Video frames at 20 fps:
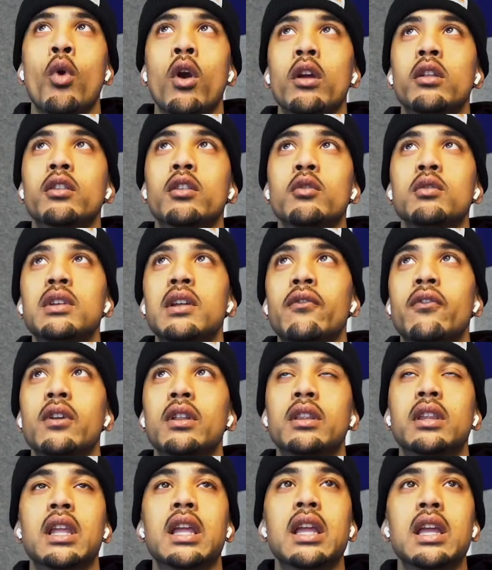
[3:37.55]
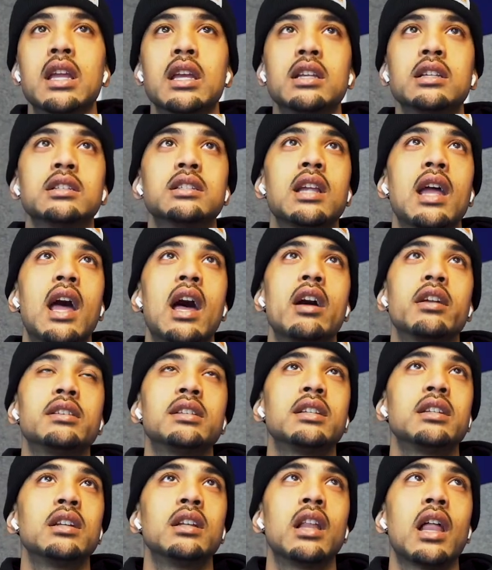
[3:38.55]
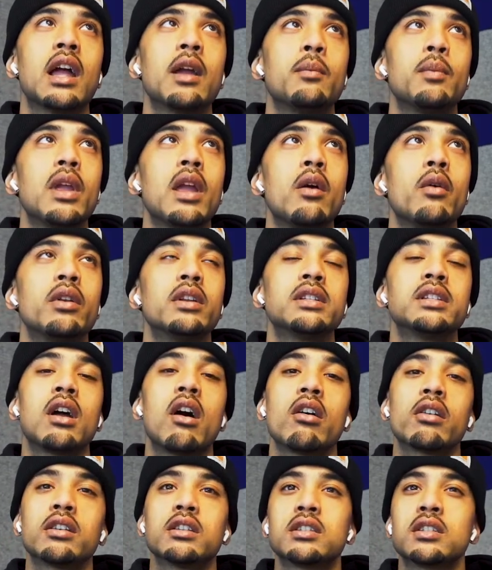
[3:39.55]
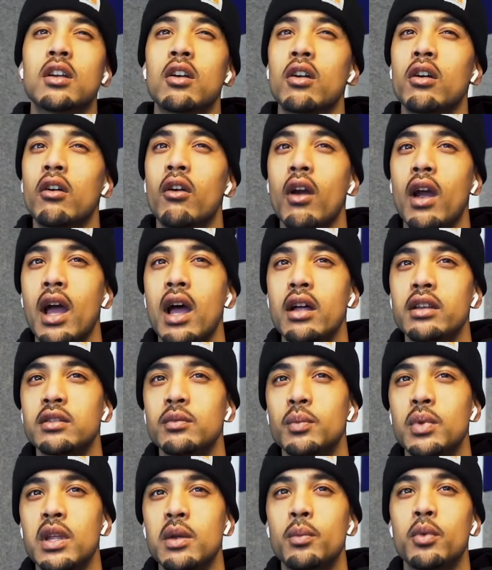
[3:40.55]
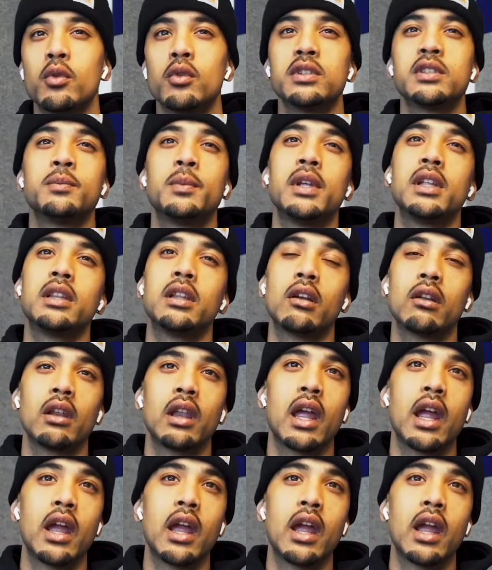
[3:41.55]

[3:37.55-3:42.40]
work through different things, how to like be able to talk to certain crowds of people, speak their